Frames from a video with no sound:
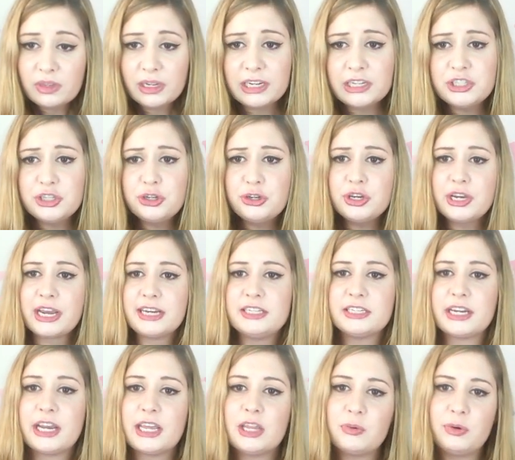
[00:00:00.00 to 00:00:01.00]
Do you get
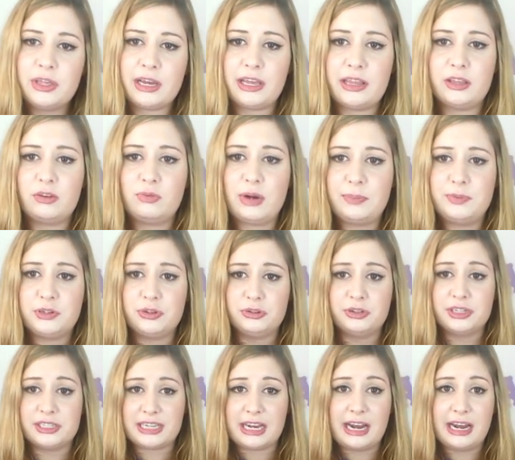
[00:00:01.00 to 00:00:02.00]
together with other
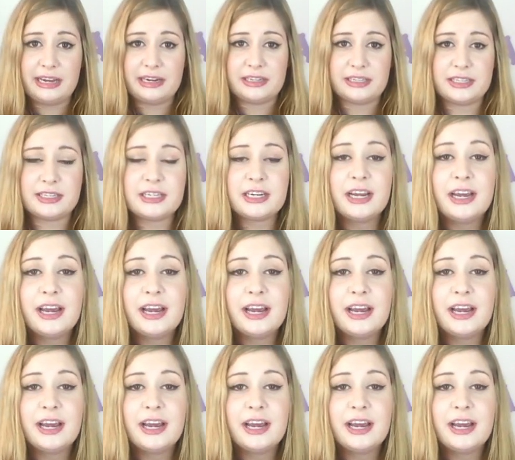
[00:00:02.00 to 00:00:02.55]
webtooners, artists?